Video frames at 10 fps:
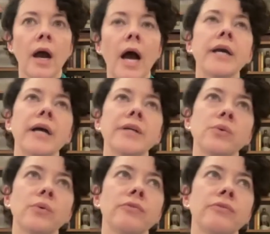I
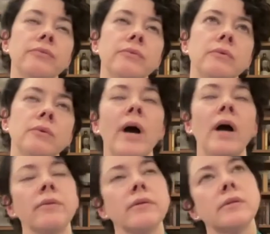sort of
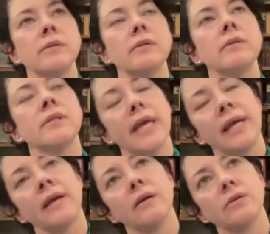well, this is
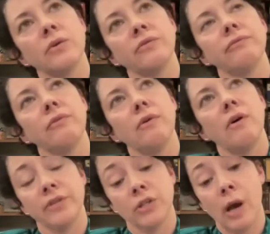getting sort of
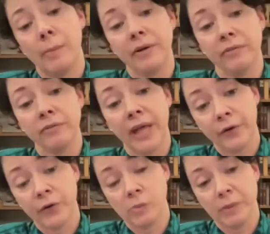off the topic of
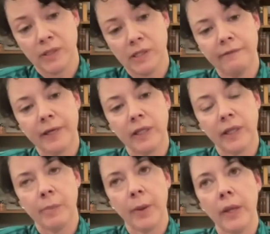letters
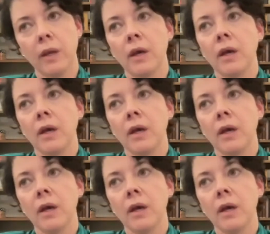specifically, but,